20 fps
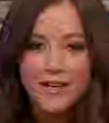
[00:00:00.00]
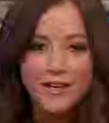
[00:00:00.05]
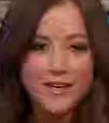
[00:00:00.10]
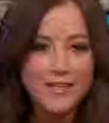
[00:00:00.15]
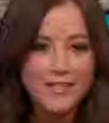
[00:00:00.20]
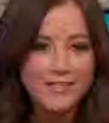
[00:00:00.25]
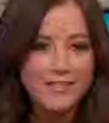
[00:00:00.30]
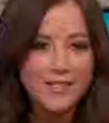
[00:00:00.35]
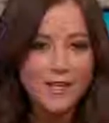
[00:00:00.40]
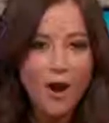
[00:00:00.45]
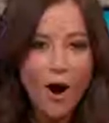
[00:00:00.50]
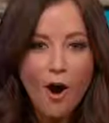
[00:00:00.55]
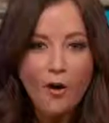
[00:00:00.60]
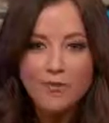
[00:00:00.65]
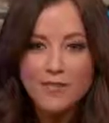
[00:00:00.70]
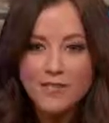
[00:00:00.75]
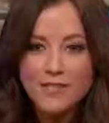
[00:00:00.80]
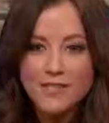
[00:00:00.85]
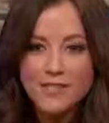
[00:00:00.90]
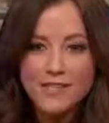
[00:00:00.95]
It's the
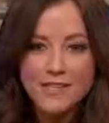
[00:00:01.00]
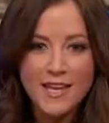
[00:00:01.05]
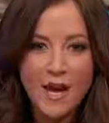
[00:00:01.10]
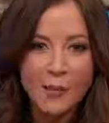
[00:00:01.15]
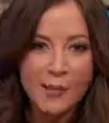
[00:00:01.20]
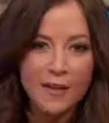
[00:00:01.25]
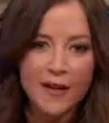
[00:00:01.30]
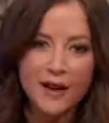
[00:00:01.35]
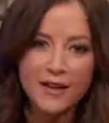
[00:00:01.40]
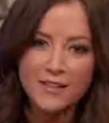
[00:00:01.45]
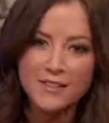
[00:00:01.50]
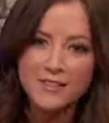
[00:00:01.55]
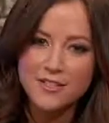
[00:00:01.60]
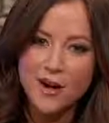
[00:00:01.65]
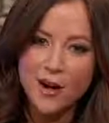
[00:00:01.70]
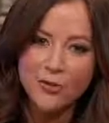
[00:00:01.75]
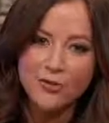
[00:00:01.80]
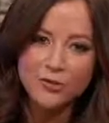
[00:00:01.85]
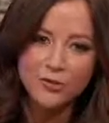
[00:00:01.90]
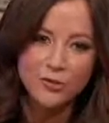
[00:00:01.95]
off season now. We got to
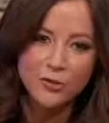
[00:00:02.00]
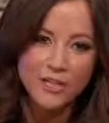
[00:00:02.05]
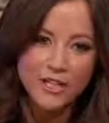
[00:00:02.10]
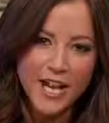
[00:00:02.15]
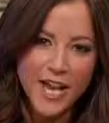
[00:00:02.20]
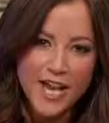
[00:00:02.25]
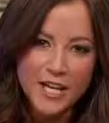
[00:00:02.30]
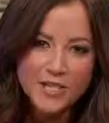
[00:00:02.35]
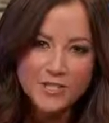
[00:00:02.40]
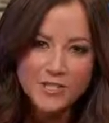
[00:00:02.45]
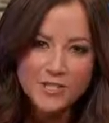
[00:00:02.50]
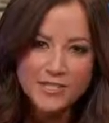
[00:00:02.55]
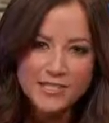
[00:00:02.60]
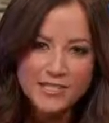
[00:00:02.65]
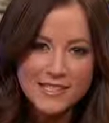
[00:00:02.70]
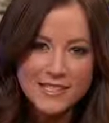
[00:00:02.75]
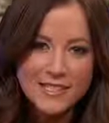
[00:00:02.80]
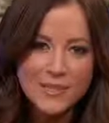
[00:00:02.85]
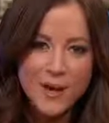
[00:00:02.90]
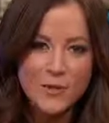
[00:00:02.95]
talk free
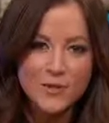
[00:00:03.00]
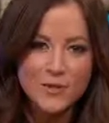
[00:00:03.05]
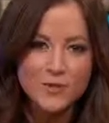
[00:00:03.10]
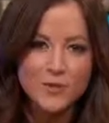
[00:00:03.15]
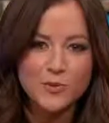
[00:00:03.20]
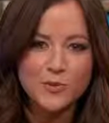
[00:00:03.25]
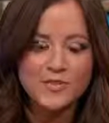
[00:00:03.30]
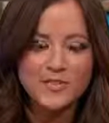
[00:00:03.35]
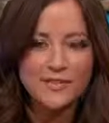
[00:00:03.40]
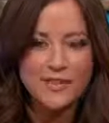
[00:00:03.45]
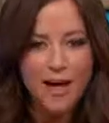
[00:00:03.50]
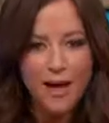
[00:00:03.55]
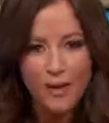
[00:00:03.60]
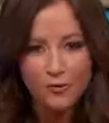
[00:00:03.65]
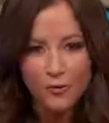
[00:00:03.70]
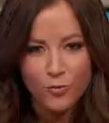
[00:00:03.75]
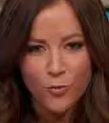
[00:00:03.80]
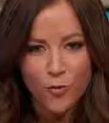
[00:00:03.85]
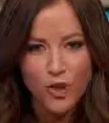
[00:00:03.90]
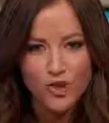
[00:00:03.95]
agency. Coming to us
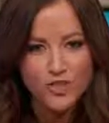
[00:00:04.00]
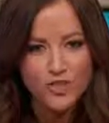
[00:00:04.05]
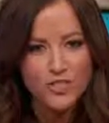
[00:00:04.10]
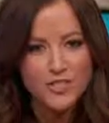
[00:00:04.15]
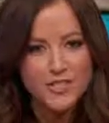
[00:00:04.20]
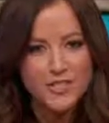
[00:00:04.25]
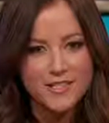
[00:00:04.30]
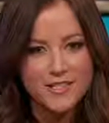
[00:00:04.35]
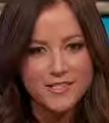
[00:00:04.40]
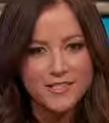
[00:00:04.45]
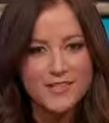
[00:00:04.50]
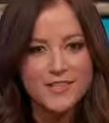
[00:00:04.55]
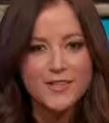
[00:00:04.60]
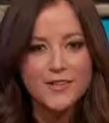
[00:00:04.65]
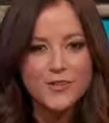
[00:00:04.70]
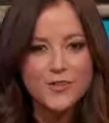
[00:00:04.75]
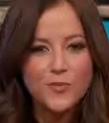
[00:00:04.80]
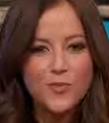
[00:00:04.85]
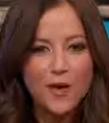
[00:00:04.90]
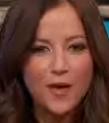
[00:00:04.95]
live from Washington, D.C.
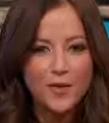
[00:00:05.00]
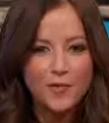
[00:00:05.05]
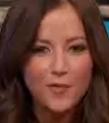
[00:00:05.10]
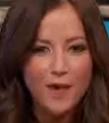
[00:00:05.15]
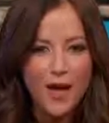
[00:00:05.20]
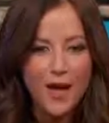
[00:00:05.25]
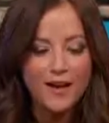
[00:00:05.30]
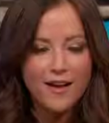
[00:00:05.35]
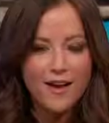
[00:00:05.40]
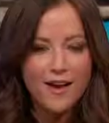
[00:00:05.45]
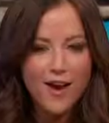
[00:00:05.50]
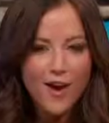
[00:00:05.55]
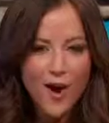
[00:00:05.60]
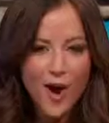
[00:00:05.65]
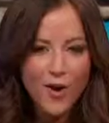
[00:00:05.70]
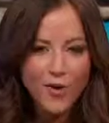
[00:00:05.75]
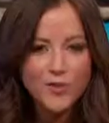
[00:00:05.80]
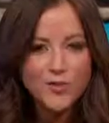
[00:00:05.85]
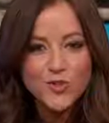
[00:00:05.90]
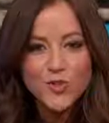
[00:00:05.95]
Let's welcome back
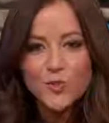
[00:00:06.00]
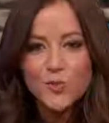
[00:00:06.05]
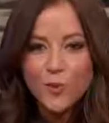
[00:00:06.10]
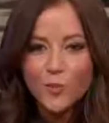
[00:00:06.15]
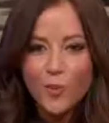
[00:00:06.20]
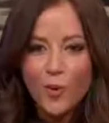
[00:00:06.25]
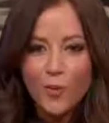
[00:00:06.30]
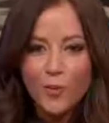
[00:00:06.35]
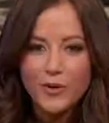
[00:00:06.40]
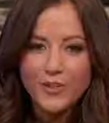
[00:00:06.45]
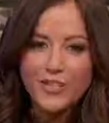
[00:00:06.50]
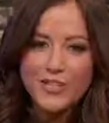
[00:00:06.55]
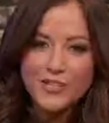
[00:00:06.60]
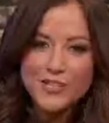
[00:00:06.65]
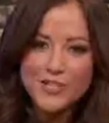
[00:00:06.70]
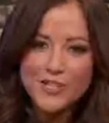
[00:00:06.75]
our Super Bowl winning